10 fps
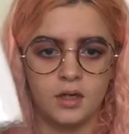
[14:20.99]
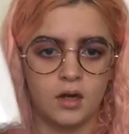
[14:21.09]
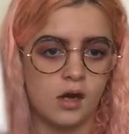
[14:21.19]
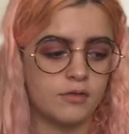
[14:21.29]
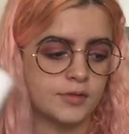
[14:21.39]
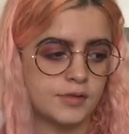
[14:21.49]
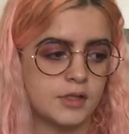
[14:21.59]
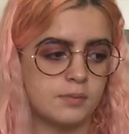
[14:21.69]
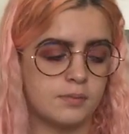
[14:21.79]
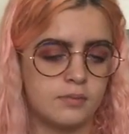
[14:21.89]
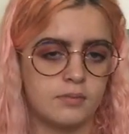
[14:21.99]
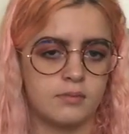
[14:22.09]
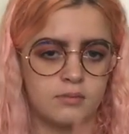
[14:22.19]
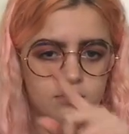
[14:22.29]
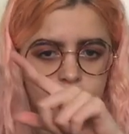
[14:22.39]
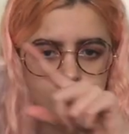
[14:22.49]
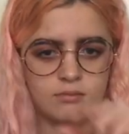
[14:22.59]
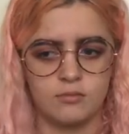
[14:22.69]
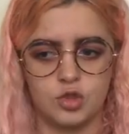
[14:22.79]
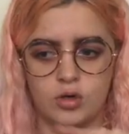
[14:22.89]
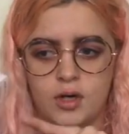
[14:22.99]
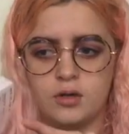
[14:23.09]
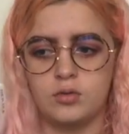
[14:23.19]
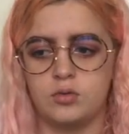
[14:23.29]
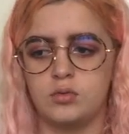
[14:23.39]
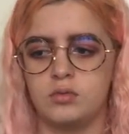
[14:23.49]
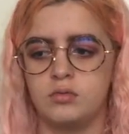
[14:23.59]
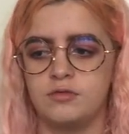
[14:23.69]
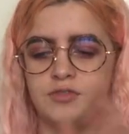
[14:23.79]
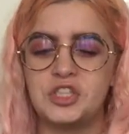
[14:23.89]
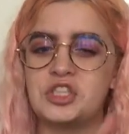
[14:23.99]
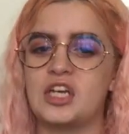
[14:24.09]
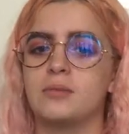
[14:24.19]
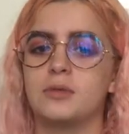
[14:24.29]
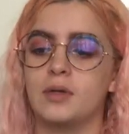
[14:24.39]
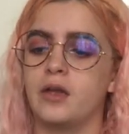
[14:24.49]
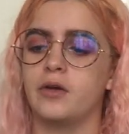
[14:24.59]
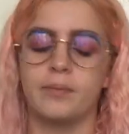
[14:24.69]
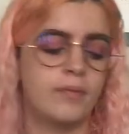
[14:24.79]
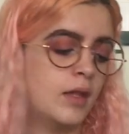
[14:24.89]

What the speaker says: cover for the triangle V-shaped pillow.